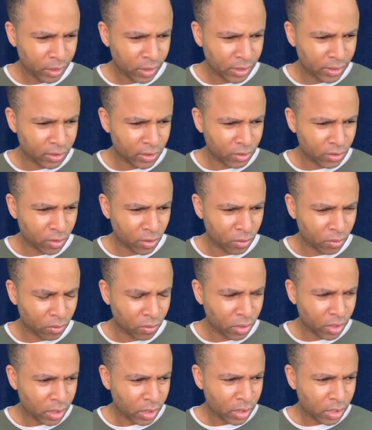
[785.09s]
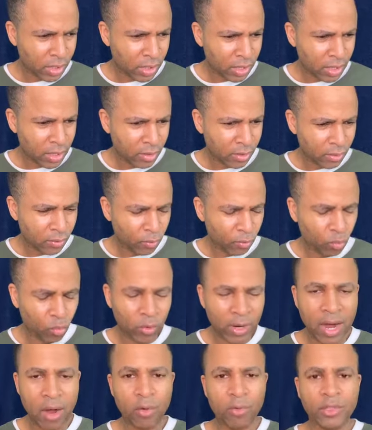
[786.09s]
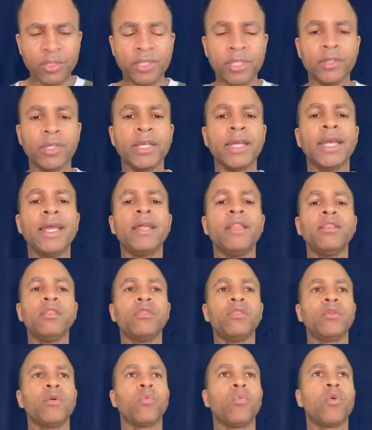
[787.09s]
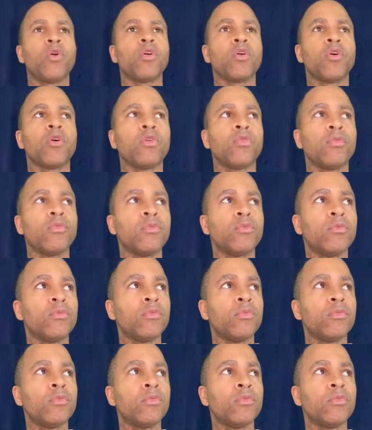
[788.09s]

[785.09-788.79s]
And so, when I was in the world,